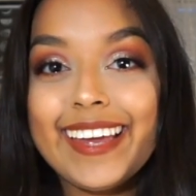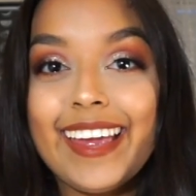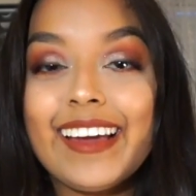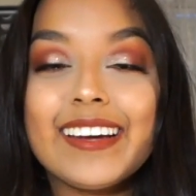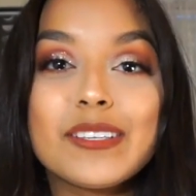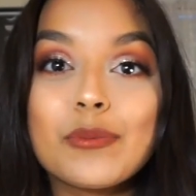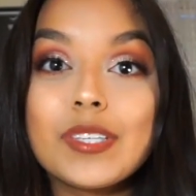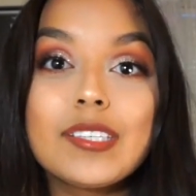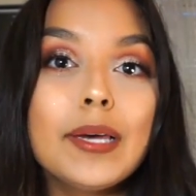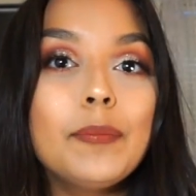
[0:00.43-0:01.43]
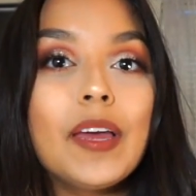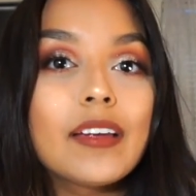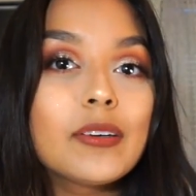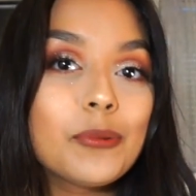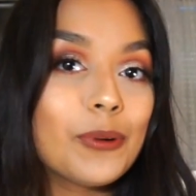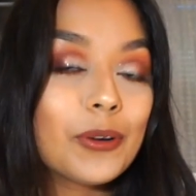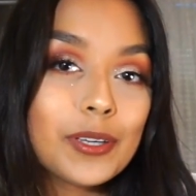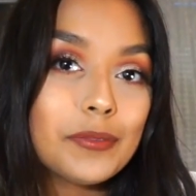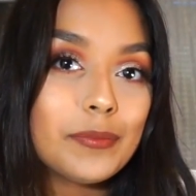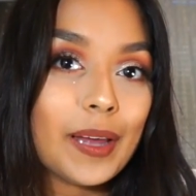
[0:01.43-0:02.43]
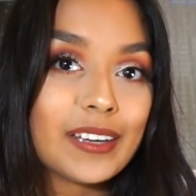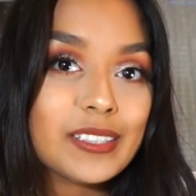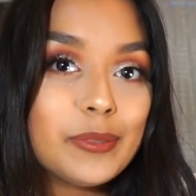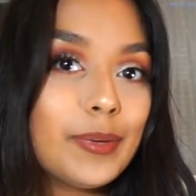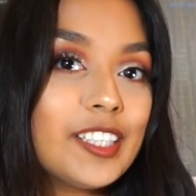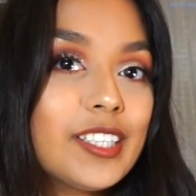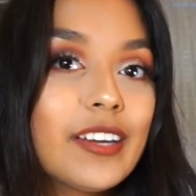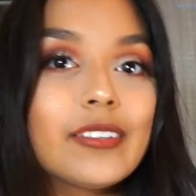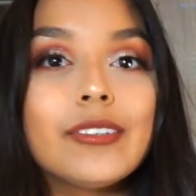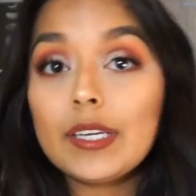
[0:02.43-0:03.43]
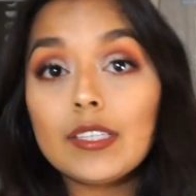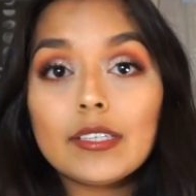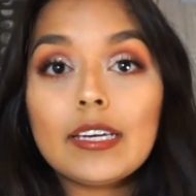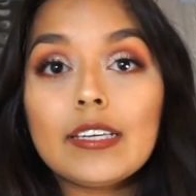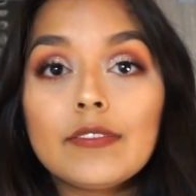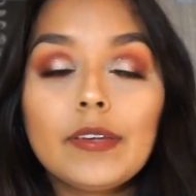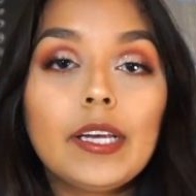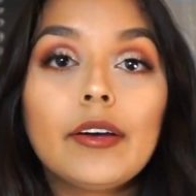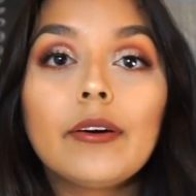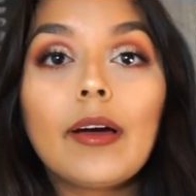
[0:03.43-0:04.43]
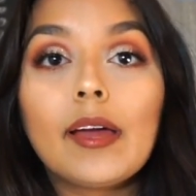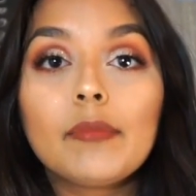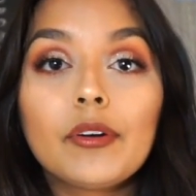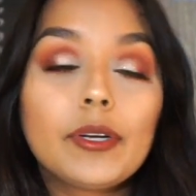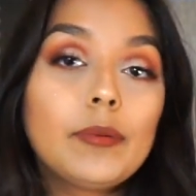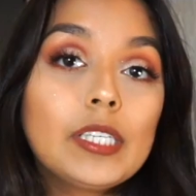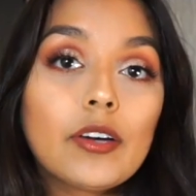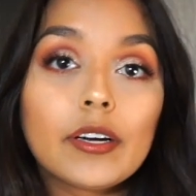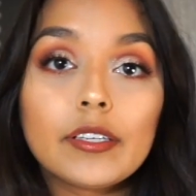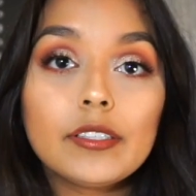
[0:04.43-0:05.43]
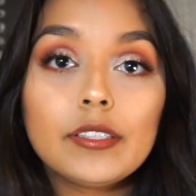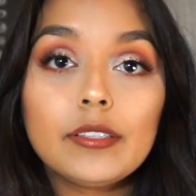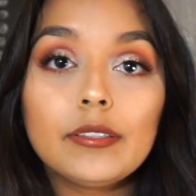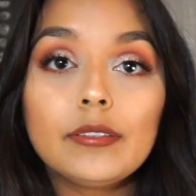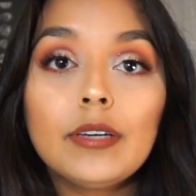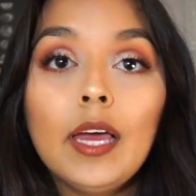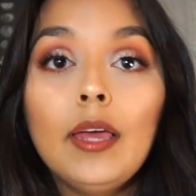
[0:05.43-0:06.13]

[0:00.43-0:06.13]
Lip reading: Hey guys, what's up and welcome back to my channel. In today's video, I'm going to be talking to you